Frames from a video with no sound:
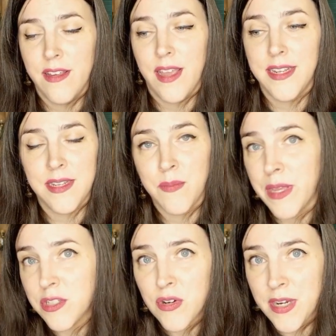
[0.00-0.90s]
I didn't
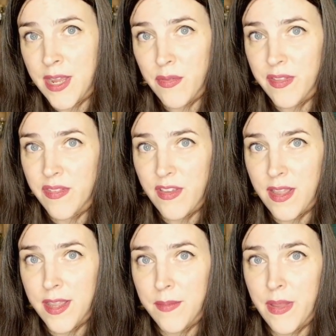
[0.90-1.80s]
measure it out this
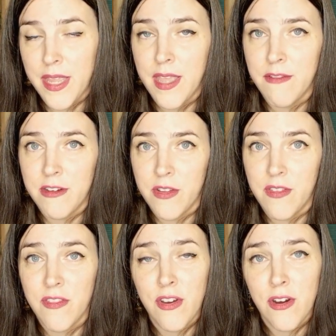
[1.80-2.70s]
time. I gave it a good
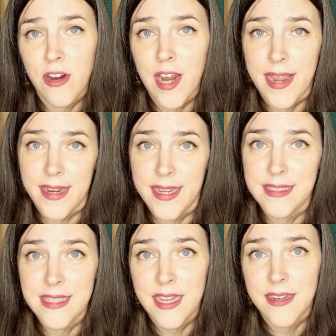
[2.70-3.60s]
stir and I
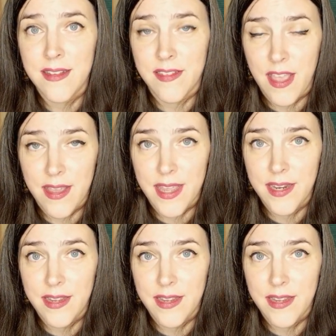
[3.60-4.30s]
set it aside.